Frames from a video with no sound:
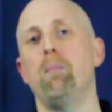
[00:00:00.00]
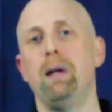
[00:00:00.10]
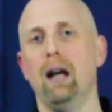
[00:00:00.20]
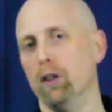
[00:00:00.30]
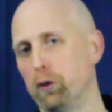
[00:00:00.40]
to
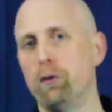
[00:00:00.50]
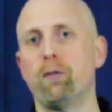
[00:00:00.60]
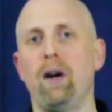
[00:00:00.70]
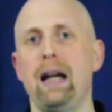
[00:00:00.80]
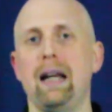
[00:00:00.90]
be a little
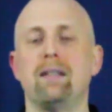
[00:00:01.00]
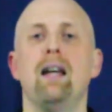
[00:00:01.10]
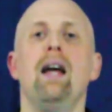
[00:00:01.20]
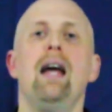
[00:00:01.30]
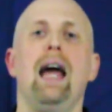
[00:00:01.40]

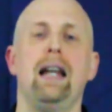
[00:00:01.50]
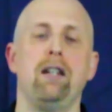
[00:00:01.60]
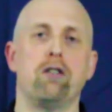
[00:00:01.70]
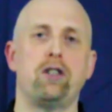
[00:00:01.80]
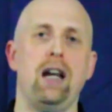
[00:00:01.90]
phrase, and
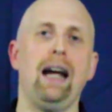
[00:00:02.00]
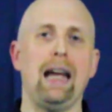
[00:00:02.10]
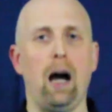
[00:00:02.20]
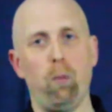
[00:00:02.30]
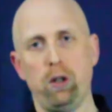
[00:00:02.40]
in your
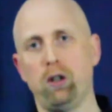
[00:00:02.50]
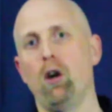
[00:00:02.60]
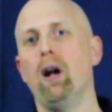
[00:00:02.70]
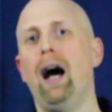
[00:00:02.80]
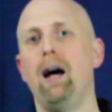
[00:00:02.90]
checkout, when you
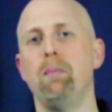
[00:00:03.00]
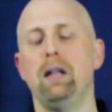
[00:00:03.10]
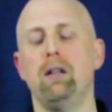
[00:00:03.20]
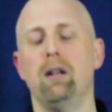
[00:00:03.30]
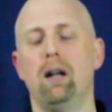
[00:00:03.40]
go to
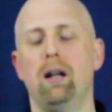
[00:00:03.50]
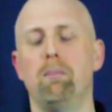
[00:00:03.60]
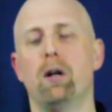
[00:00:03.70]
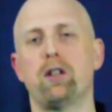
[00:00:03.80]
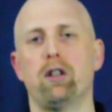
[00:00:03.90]

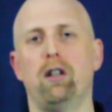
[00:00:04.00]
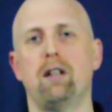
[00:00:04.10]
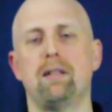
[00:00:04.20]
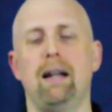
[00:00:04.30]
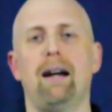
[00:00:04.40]

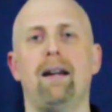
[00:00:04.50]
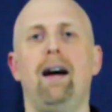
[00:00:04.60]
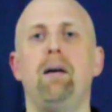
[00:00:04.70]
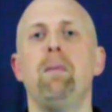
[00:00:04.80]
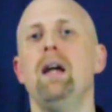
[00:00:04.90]

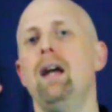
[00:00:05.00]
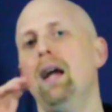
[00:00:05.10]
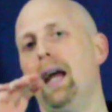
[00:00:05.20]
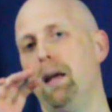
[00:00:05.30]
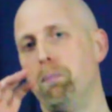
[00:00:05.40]
hanmimartialarts.com
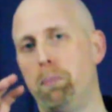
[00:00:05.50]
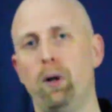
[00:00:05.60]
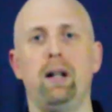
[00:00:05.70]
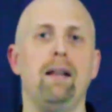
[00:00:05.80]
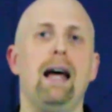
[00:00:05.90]
and
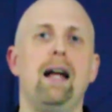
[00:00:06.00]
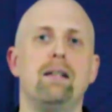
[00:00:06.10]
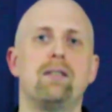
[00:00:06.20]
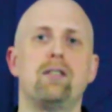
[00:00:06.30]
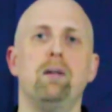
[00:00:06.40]
put in
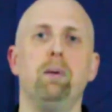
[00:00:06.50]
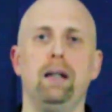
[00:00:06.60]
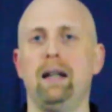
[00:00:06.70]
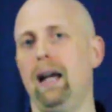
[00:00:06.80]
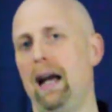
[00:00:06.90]
that
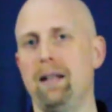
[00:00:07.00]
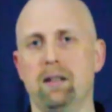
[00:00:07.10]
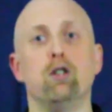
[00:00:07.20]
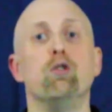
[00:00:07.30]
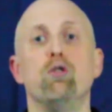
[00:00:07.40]
sibling as
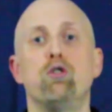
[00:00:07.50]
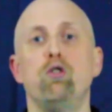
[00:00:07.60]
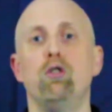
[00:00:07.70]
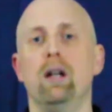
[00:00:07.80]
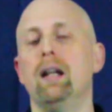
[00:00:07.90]
a new
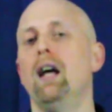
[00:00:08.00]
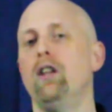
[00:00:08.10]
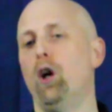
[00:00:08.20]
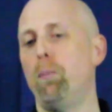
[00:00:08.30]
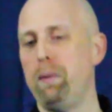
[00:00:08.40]
student,
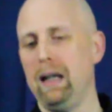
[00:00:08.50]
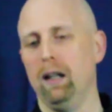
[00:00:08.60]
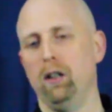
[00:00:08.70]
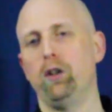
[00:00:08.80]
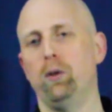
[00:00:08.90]
there'll be a
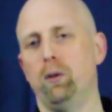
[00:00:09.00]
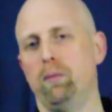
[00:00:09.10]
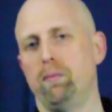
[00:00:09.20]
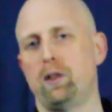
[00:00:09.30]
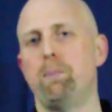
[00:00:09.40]

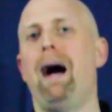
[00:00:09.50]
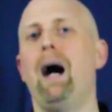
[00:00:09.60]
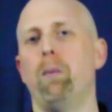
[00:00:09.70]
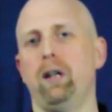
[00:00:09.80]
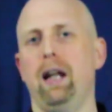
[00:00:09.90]
little
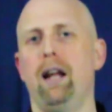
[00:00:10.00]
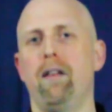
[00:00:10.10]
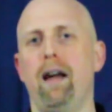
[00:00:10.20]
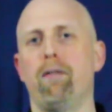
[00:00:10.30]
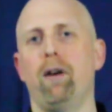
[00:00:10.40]
spot where you can enter
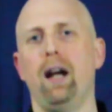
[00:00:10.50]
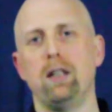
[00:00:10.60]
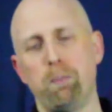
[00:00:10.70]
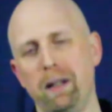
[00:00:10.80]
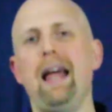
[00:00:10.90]
that phrase.
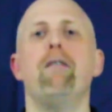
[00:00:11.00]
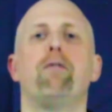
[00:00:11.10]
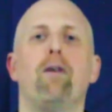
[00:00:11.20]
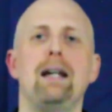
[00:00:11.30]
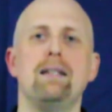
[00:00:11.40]
Put that
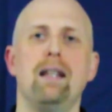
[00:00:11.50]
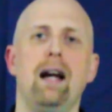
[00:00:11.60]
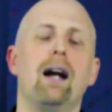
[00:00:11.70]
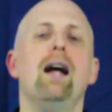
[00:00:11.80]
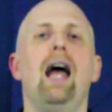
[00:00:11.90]
phrase
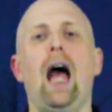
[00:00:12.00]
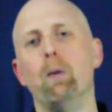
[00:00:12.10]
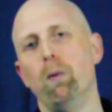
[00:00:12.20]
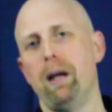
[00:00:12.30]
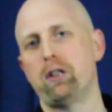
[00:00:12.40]
there, and
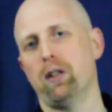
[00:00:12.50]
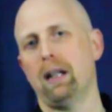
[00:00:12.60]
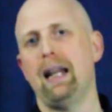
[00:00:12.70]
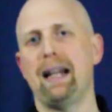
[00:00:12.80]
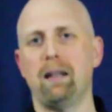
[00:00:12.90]
we'll make sure to
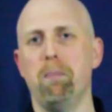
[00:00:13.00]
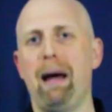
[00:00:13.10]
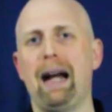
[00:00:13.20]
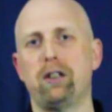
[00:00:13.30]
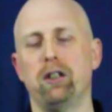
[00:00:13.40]
connect them
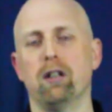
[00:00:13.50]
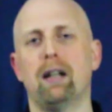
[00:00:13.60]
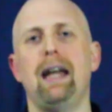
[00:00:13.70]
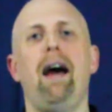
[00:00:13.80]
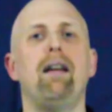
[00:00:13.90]
back to your
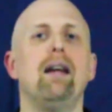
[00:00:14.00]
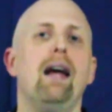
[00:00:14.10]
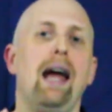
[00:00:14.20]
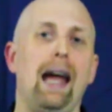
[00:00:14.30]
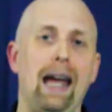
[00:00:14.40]
account
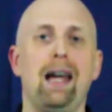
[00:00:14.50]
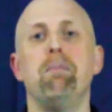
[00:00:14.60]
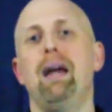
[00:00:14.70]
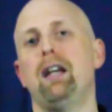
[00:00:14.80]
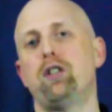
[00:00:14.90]
and
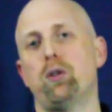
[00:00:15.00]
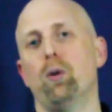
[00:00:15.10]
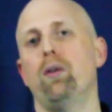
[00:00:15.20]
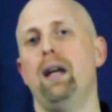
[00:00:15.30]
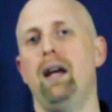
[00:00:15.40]
make
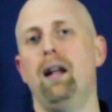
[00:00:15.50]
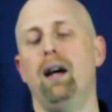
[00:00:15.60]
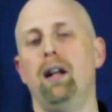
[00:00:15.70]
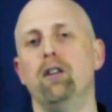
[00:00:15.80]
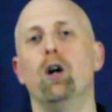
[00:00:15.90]
sure
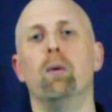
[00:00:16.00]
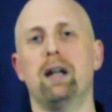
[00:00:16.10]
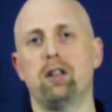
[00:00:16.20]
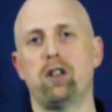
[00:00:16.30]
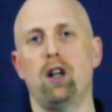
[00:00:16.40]
that no one
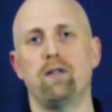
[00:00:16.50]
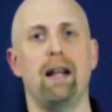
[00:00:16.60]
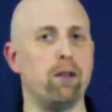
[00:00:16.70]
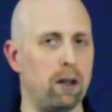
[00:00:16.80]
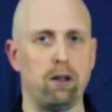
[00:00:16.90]
gets charged for
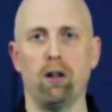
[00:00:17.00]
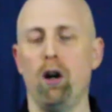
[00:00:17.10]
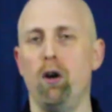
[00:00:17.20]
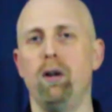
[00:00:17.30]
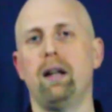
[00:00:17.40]
that. They'll get their
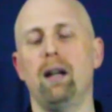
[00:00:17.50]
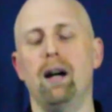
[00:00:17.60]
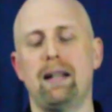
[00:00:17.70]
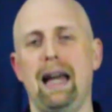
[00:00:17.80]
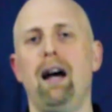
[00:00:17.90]
own
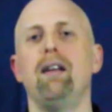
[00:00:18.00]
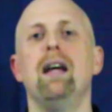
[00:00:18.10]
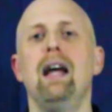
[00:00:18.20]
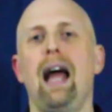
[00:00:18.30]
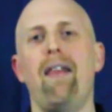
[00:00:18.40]
account,
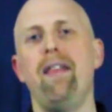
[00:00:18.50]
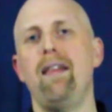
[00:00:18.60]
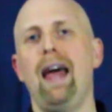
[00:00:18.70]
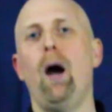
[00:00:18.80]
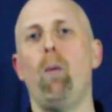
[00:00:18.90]
and then
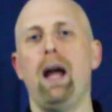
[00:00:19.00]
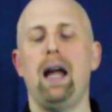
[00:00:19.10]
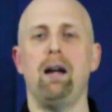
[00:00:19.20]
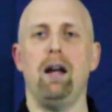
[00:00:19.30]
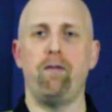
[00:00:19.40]
that
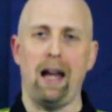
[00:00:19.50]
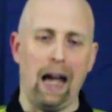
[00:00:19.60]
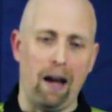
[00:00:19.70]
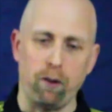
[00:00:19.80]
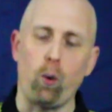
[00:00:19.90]
way, if they
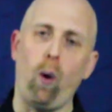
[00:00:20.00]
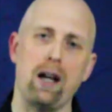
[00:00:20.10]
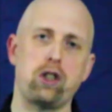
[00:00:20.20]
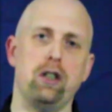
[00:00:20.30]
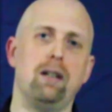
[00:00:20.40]
have a
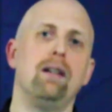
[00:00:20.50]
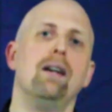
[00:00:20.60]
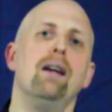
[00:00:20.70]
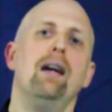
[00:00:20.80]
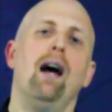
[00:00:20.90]
question
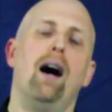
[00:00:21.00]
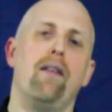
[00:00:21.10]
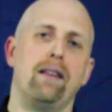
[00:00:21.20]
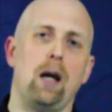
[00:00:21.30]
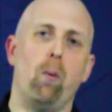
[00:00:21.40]

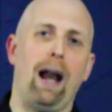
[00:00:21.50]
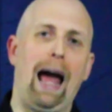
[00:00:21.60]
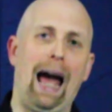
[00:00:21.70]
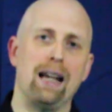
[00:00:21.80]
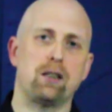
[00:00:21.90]
that they want to
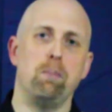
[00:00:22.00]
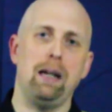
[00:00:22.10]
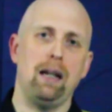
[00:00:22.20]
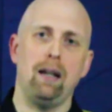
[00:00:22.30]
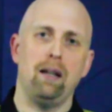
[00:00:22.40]
ask
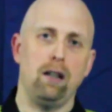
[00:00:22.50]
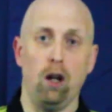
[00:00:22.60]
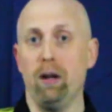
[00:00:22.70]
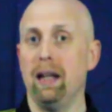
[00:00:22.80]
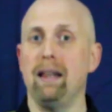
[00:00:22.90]
me, you
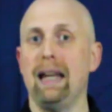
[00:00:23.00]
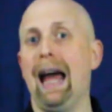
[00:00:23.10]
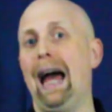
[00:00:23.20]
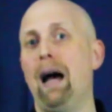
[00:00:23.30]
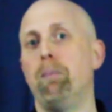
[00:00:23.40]
know, in the
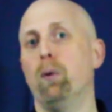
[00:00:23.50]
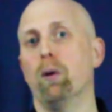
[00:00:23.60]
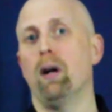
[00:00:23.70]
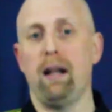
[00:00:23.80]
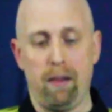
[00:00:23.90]
app
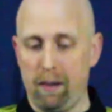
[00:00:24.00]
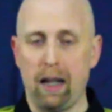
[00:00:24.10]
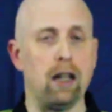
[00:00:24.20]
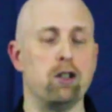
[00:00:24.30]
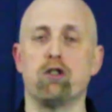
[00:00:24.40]
or anything, they
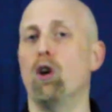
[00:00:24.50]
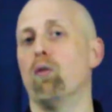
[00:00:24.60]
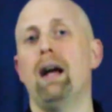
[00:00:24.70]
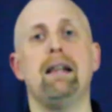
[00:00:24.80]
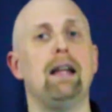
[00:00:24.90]
can just go
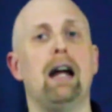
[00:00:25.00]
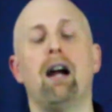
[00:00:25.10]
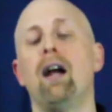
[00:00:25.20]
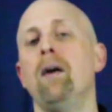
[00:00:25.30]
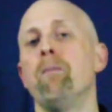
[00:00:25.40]
right
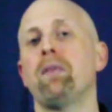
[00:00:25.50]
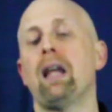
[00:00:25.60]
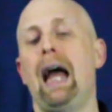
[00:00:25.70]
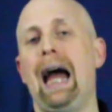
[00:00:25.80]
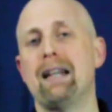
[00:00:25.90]
there,
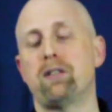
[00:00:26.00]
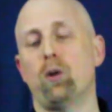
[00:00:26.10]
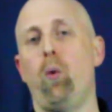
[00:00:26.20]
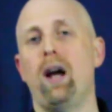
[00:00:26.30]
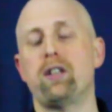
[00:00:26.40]
ask the
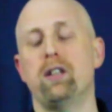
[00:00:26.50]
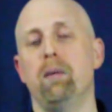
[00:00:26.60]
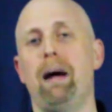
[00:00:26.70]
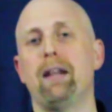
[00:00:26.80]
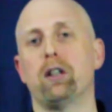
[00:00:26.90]
question
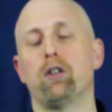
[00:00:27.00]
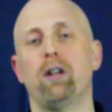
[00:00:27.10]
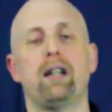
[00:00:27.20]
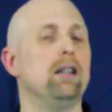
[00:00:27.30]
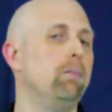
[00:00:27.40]
about the
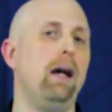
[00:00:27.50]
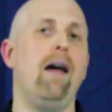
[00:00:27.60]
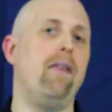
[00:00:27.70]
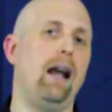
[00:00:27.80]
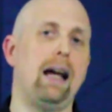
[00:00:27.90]
curriculum,
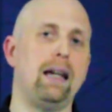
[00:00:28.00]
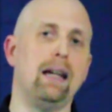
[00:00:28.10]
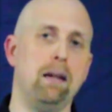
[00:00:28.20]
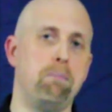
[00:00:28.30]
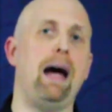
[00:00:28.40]
and then I can
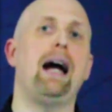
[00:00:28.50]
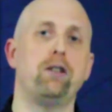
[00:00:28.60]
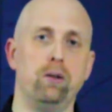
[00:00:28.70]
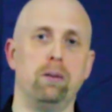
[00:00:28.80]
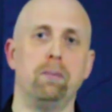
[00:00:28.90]
get back
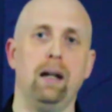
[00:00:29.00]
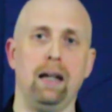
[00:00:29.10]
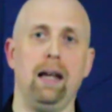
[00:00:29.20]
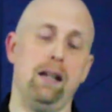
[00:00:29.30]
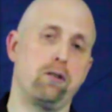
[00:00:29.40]
to them and
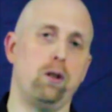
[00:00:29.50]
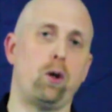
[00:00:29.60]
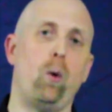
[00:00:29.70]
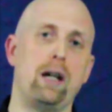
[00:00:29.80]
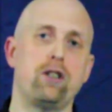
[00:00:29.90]
answer their
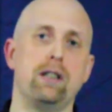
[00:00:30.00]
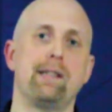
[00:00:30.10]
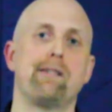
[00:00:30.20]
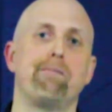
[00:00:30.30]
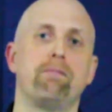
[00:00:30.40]

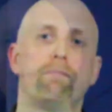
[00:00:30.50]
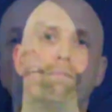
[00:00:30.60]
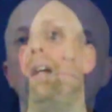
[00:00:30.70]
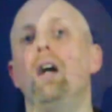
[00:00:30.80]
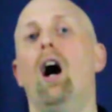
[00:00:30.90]
questions.
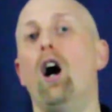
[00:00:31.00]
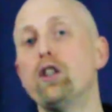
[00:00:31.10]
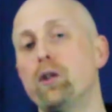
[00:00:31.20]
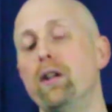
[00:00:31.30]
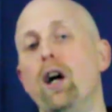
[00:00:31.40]

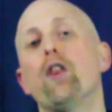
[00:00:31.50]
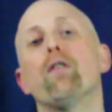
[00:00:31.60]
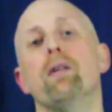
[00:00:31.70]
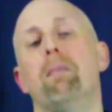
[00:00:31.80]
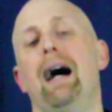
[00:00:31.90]
Also, another
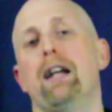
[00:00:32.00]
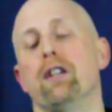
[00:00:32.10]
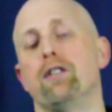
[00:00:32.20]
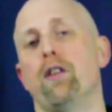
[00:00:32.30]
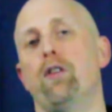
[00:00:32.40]
reminder
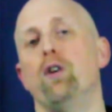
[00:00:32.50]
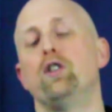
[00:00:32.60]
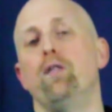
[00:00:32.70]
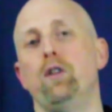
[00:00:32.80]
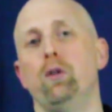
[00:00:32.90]
is that those
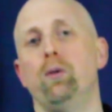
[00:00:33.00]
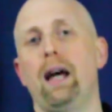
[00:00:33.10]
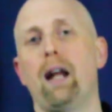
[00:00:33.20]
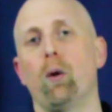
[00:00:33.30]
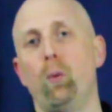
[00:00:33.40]
of you
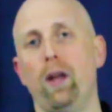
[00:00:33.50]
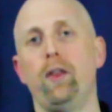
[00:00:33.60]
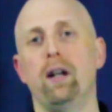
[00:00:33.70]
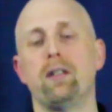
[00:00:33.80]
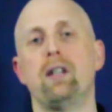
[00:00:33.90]
that are
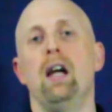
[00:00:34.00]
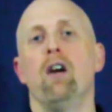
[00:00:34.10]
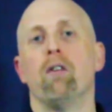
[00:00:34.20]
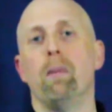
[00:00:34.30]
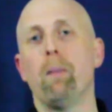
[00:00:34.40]
with us,
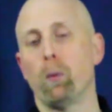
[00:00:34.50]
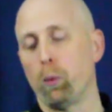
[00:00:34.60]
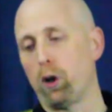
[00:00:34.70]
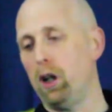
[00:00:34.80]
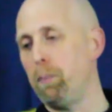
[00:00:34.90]
remember,
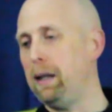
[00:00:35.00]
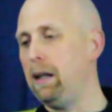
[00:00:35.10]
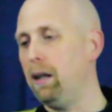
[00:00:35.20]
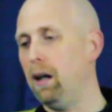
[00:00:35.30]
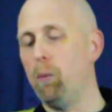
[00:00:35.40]
we're going to
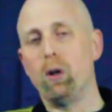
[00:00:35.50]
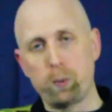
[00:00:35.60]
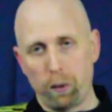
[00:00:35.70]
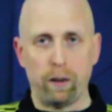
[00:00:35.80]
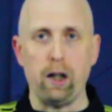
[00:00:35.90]
be, once
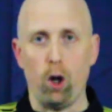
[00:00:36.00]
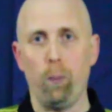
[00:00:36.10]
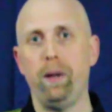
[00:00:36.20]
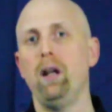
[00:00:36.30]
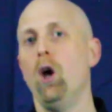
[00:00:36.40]
we
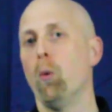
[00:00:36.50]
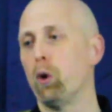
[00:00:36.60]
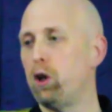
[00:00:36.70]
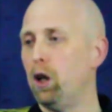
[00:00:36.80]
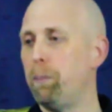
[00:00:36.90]
reopen,
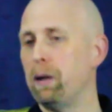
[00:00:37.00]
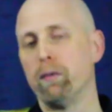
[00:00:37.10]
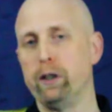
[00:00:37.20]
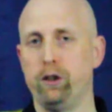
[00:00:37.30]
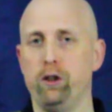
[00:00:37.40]
we're going to be
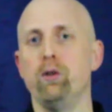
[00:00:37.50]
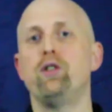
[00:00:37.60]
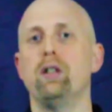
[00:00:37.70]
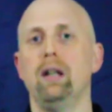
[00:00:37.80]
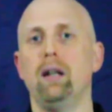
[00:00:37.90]

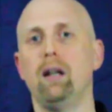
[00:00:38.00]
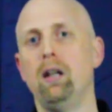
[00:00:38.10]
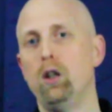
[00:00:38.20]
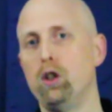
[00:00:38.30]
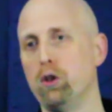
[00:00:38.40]
reducing
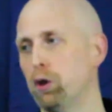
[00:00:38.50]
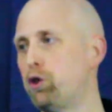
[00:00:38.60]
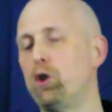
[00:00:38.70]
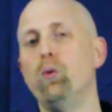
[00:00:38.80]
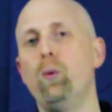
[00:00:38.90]
your
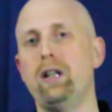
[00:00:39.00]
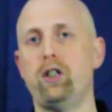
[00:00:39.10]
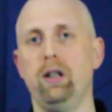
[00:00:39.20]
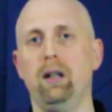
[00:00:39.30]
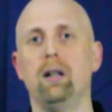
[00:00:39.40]

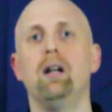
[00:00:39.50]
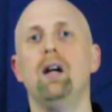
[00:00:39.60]
tuition